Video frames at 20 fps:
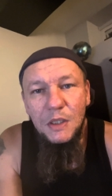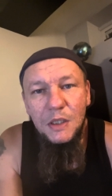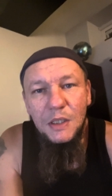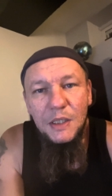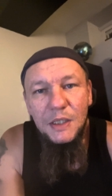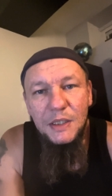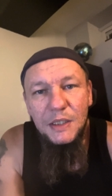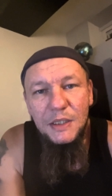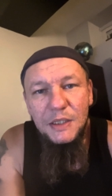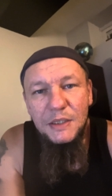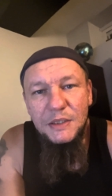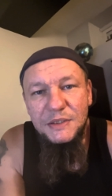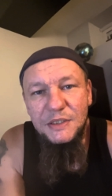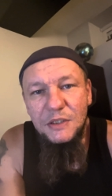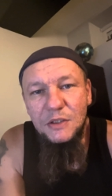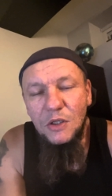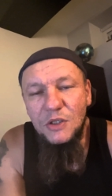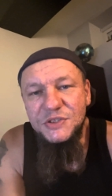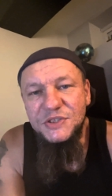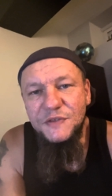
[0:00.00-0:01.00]
Uh, the
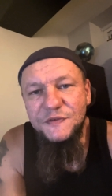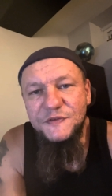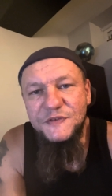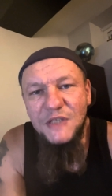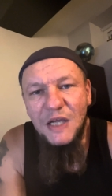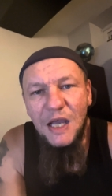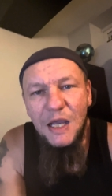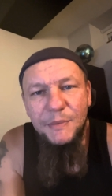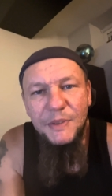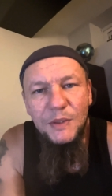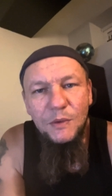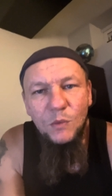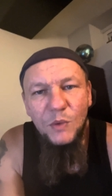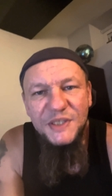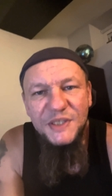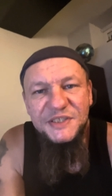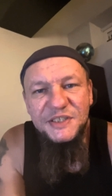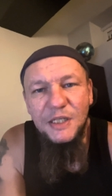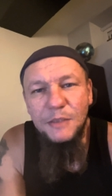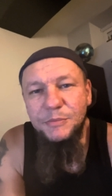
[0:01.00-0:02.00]
loss of time and
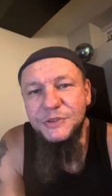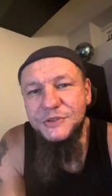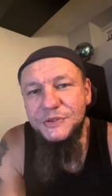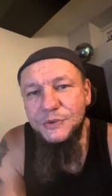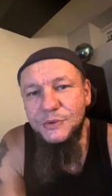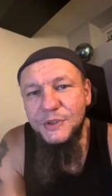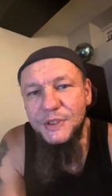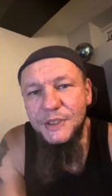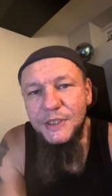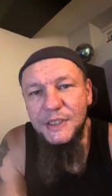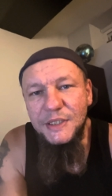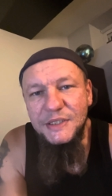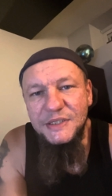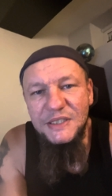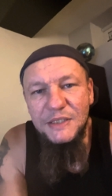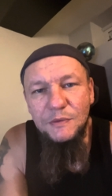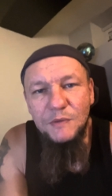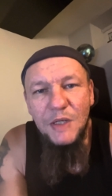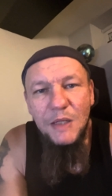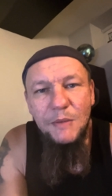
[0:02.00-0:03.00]
wasted opportunities
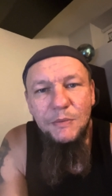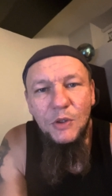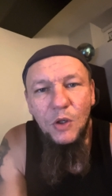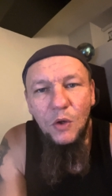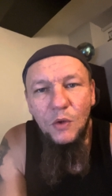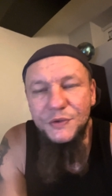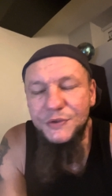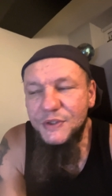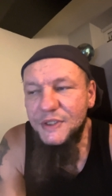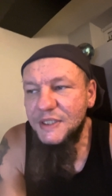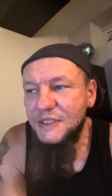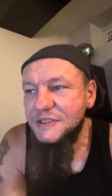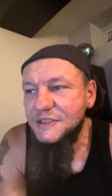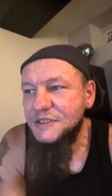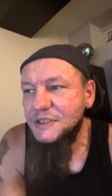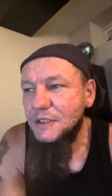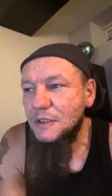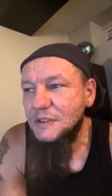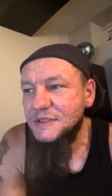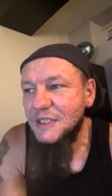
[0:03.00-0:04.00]
and when I'm going through this,
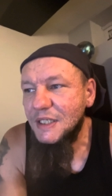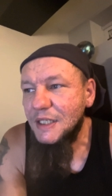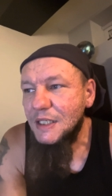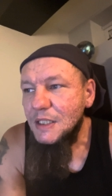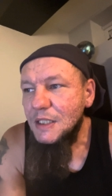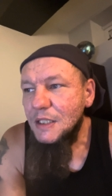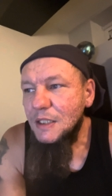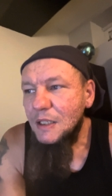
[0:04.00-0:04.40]
you know, it's like